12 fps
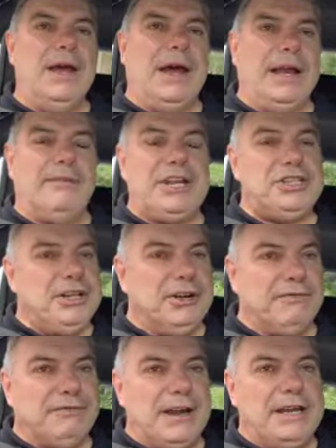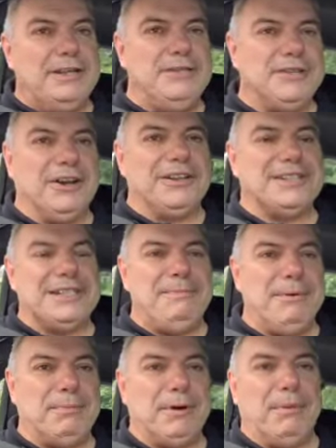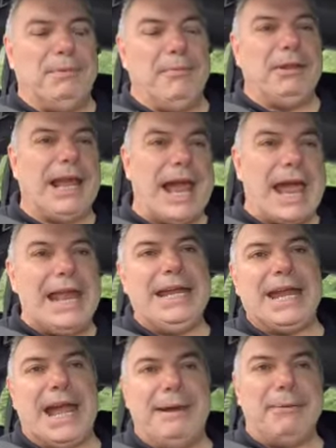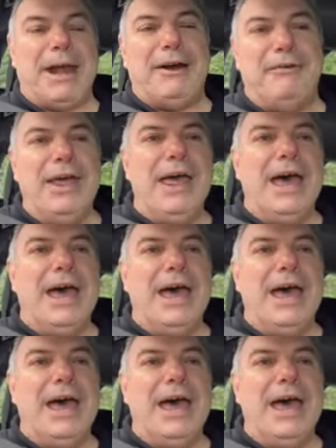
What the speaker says: And I've actually got a friend who's got a similar problem, and the AA came out